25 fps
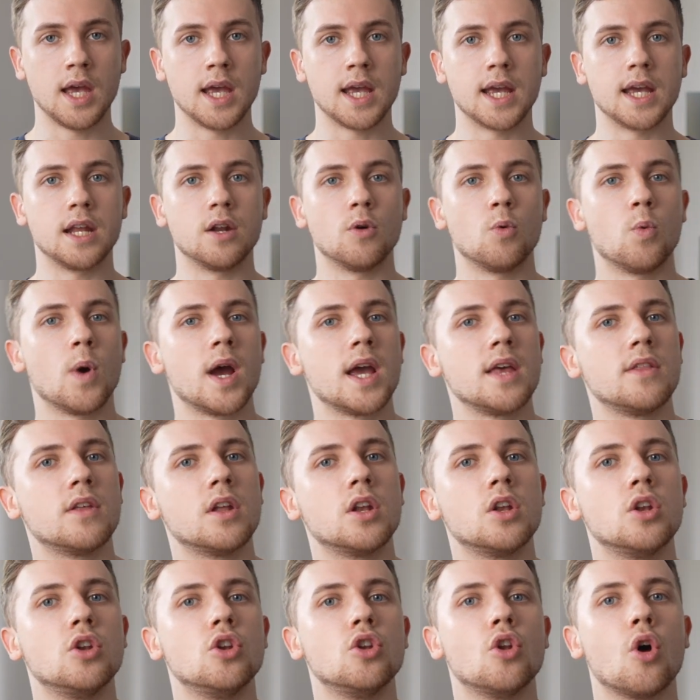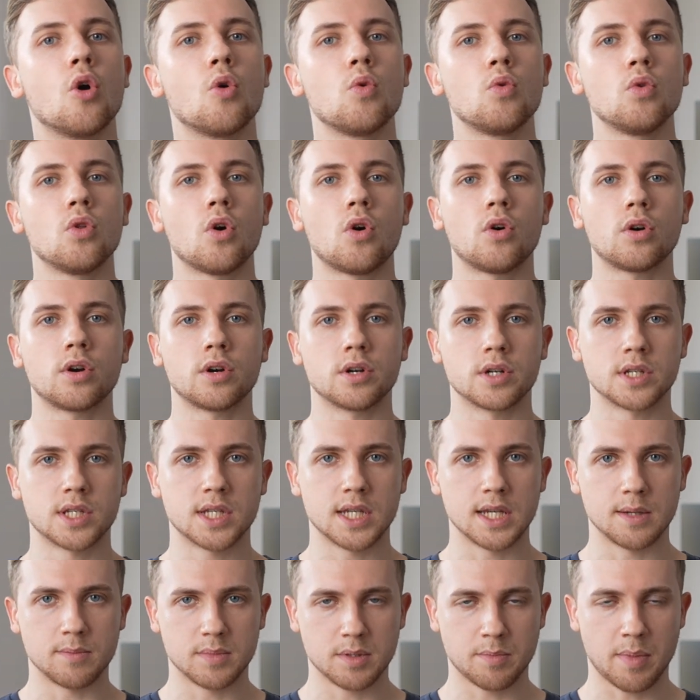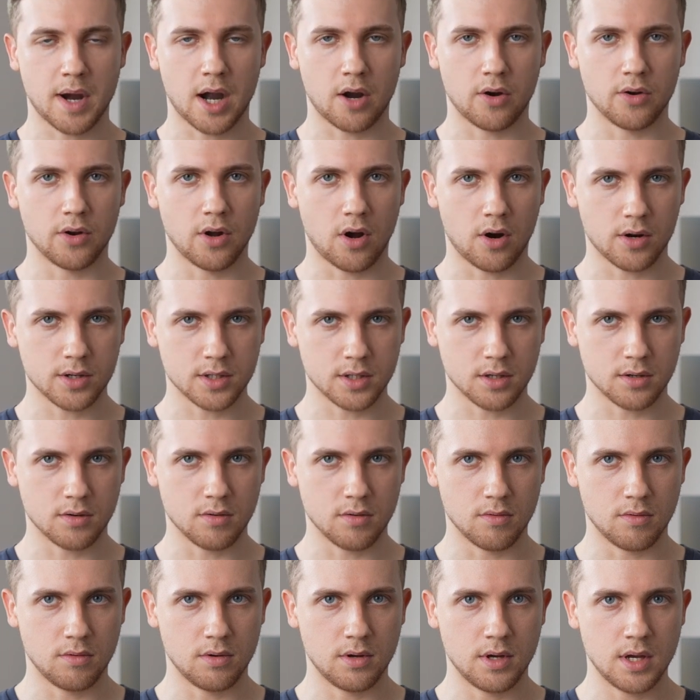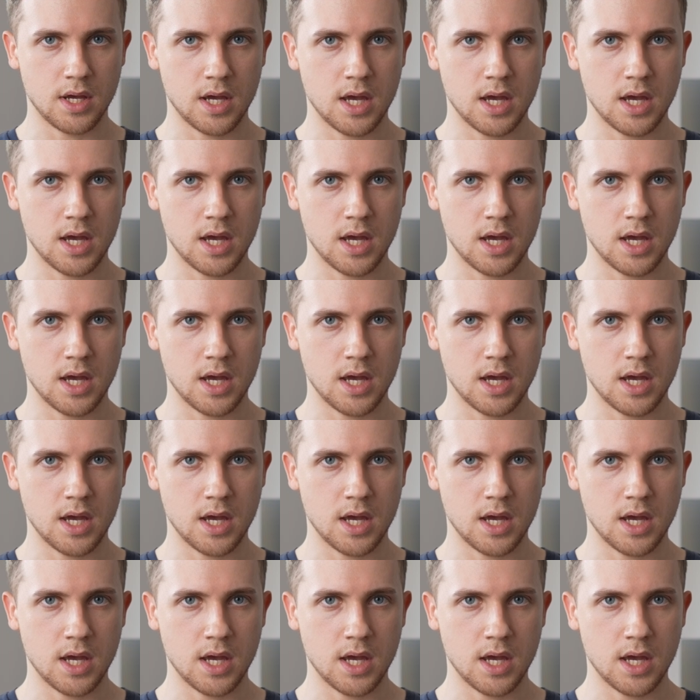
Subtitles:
in a way that no longer seems paradoxical.